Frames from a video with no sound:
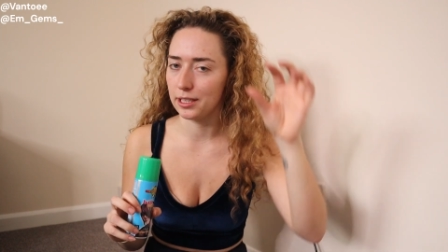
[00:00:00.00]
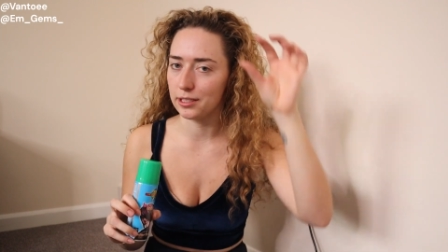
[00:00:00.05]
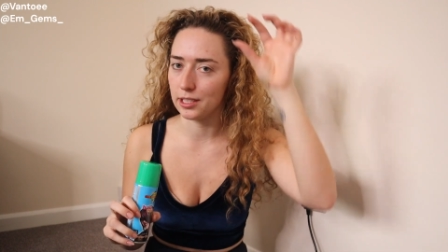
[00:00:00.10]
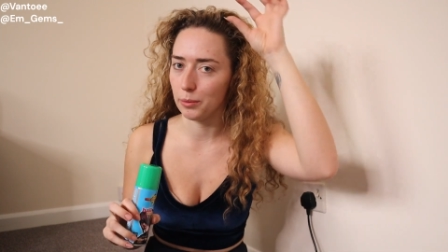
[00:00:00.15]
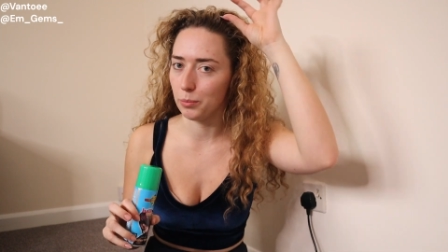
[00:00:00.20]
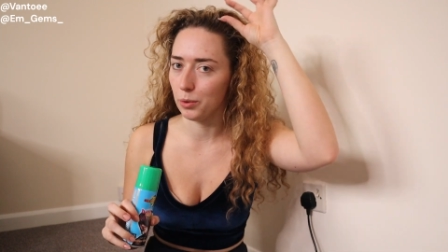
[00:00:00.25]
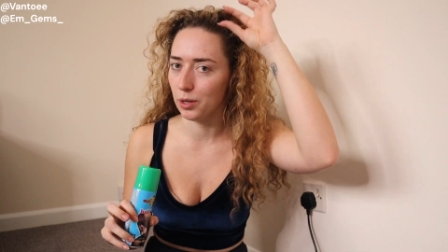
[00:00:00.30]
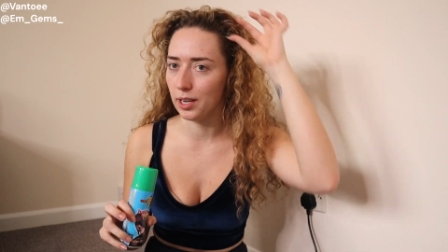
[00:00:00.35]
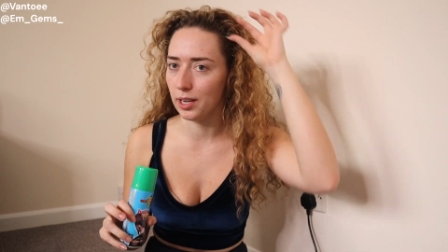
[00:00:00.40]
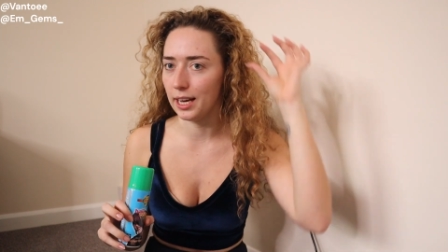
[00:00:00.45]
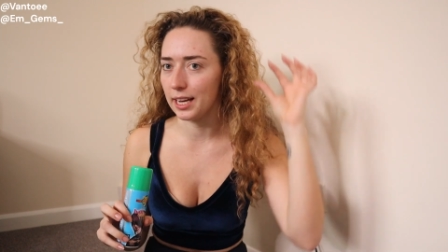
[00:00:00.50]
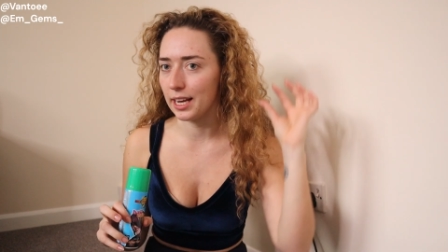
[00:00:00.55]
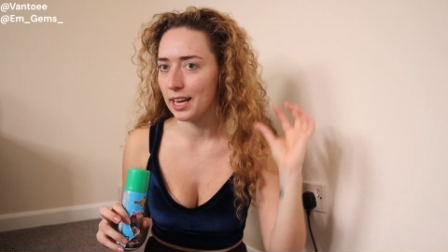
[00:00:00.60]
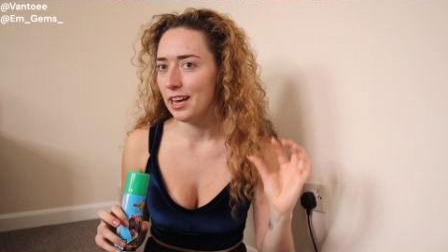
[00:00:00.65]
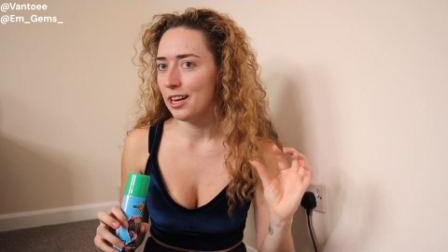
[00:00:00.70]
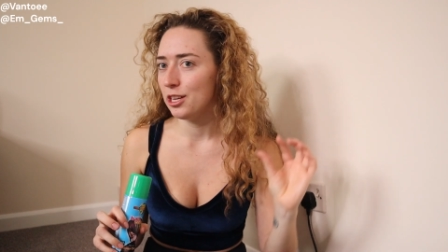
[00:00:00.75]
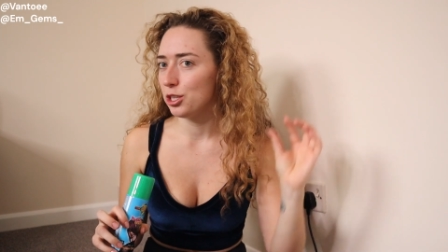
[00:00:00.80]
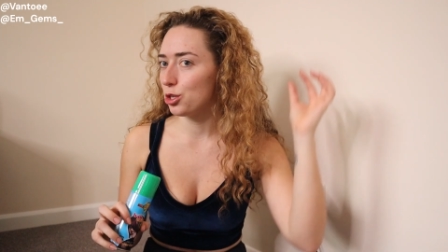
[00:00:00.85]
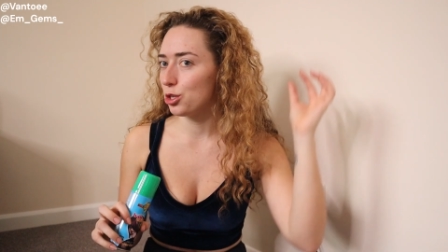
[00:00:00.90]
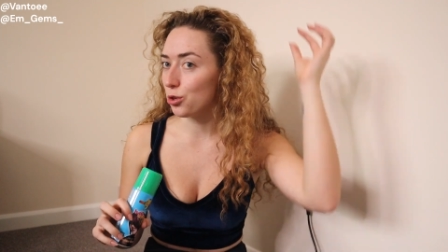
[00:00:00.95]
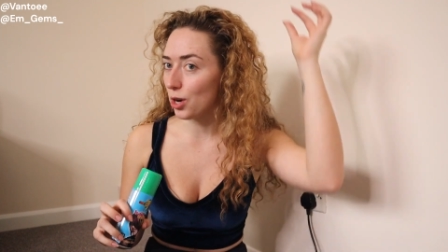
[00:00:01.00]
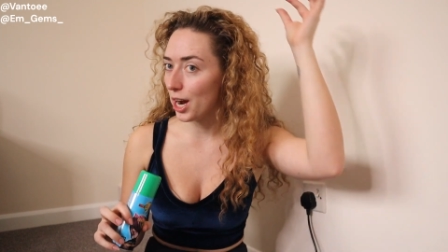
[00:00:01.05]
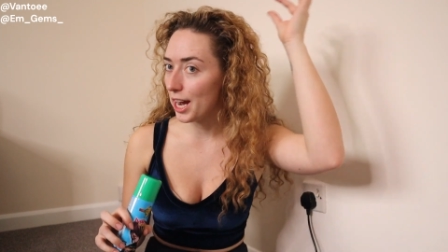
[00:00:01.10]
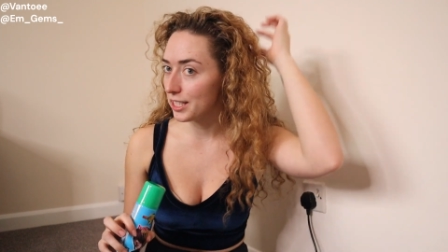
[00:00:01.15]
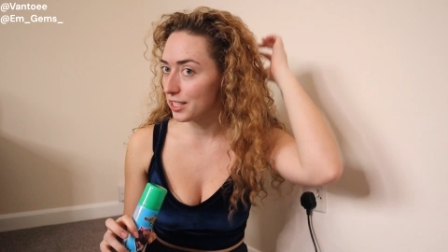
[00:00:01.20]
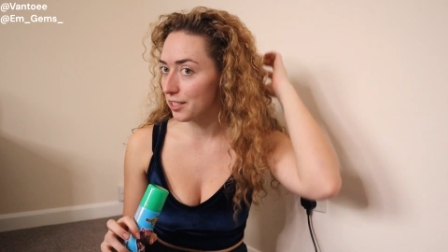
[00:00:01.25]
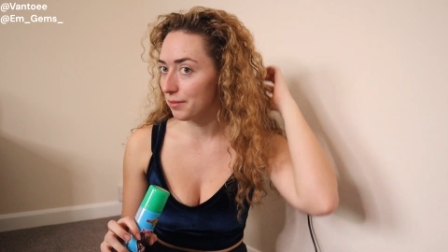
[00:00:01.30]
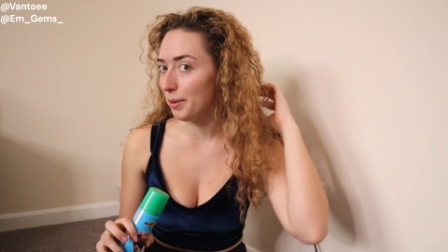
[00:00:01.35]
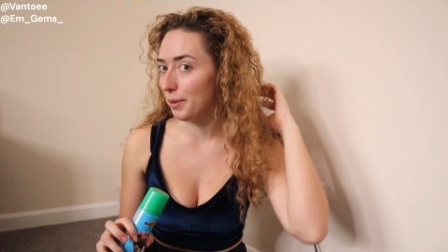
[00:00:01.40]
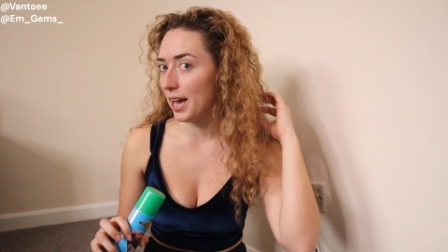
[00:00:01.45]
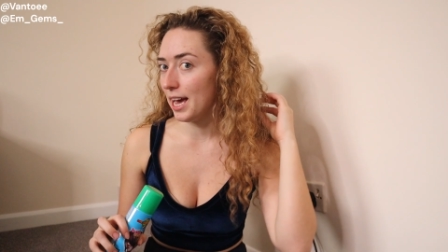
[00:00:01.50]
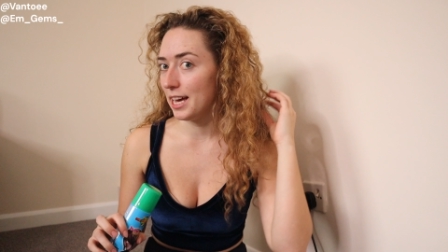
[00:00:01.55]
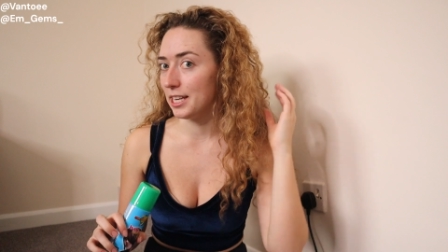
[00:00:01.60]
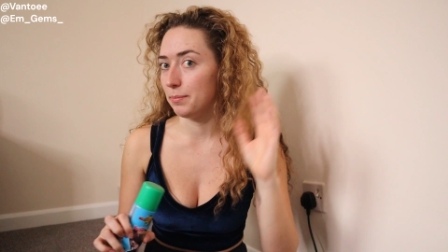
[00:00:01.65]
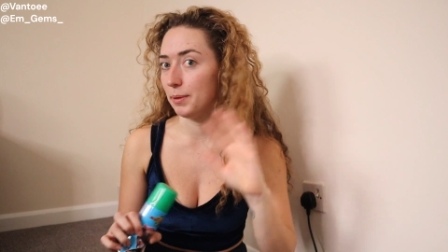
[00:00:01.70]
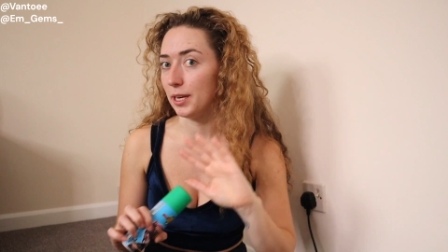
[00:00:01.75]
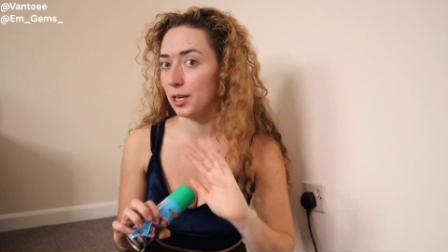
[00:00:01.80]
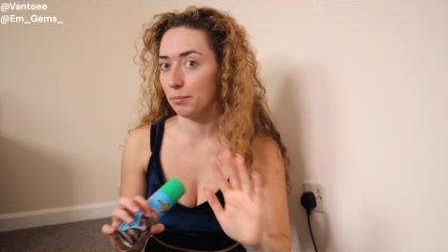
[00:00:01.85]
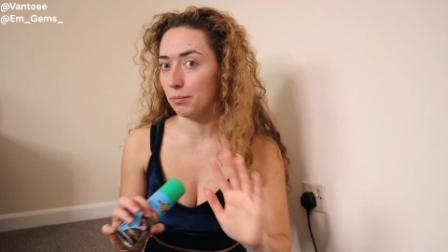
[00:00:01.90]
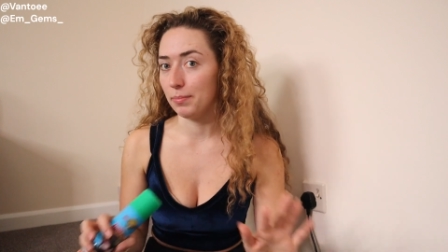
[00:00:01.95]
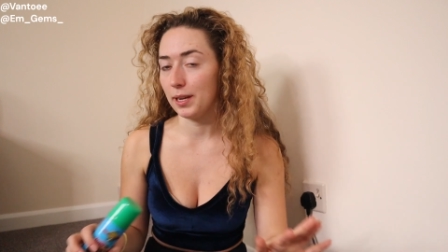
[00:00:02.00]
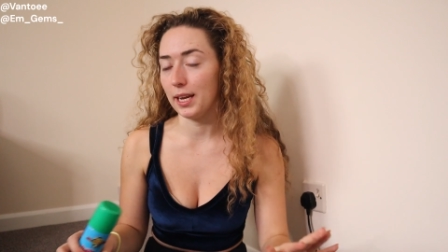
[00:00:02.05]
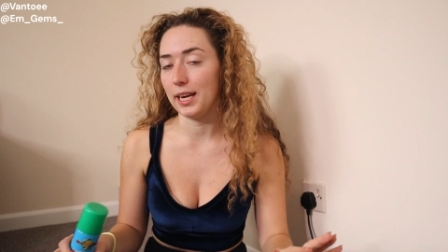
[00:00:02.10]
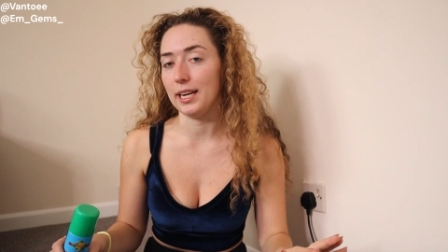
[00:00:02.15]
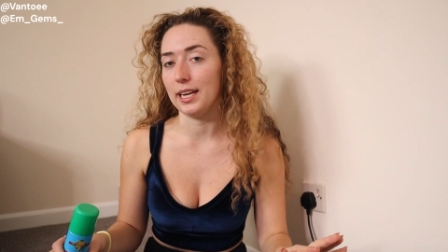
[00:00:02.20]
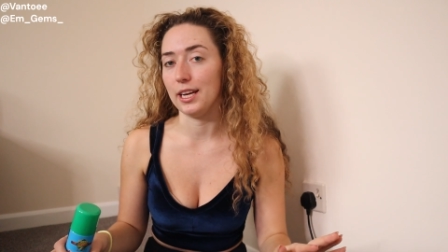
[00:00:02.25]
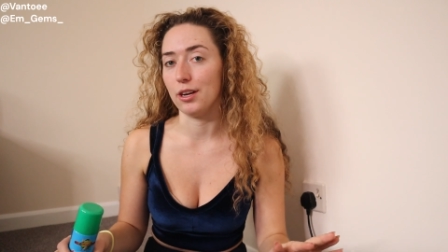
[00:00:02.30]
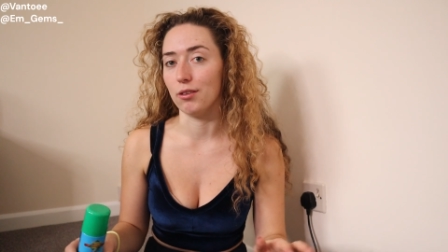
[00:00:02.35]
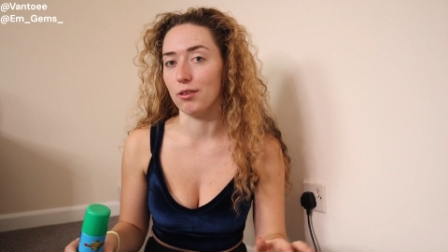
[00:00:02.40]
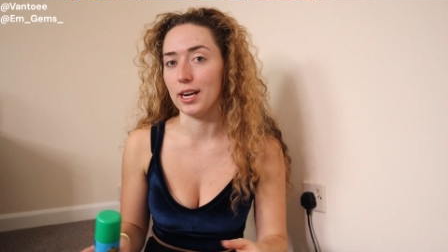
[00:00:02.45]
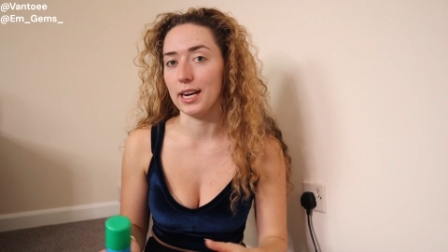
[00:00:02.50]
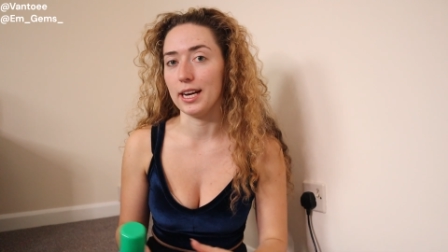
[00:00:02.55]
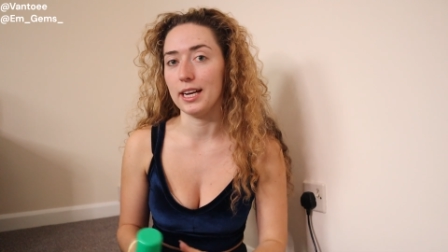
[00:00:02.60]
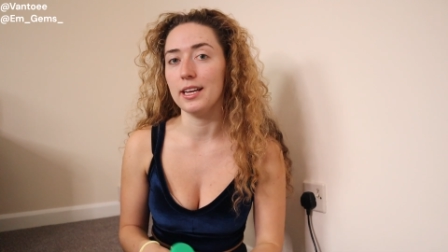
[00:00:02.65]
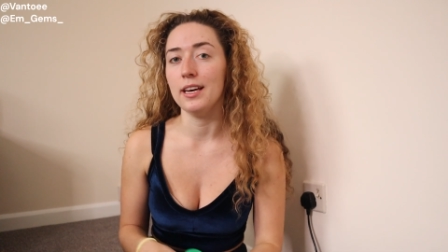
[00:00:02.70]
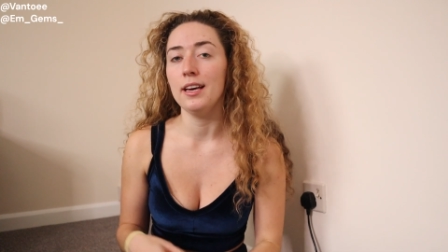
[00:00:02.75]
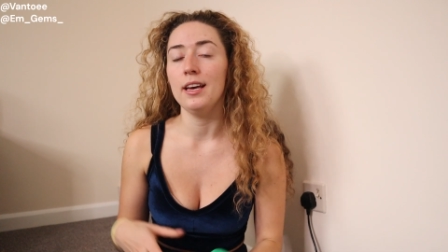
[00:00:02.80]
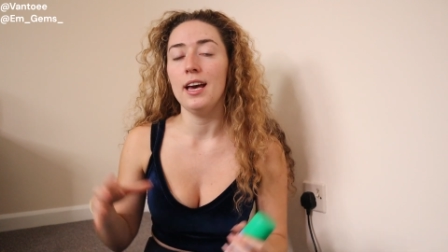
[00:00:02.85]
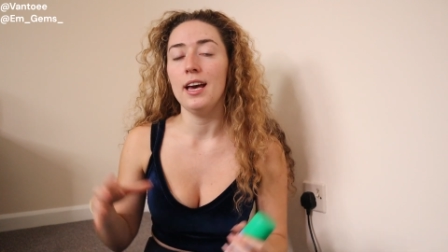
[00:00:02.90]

because I want like strands of my hair to be completely green,